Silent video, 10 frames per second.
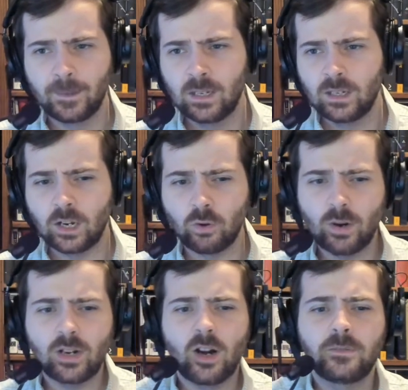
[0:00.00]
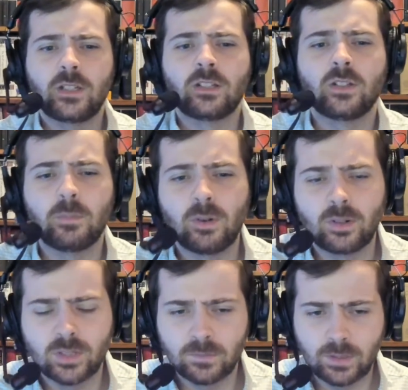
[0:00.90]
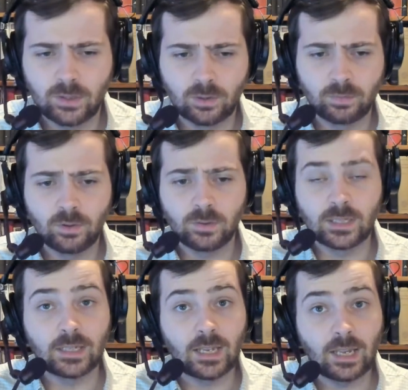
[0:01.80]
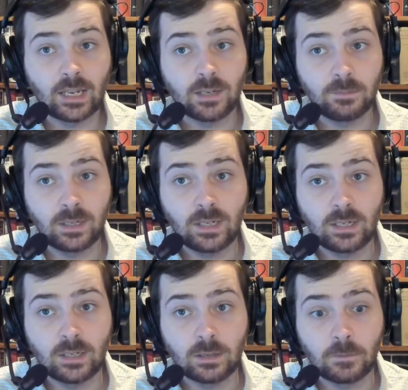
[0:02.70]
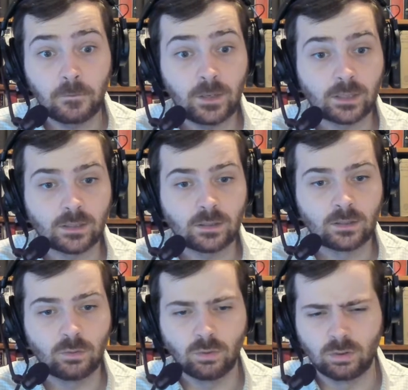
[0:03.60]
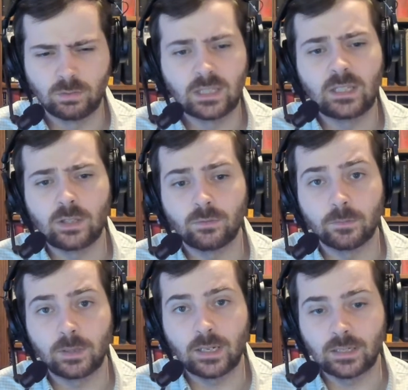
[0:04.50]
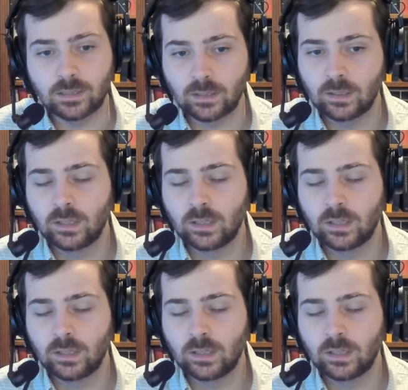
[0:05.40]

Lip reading: And quite often the parts of it that are broken can be fixed or at least replaced.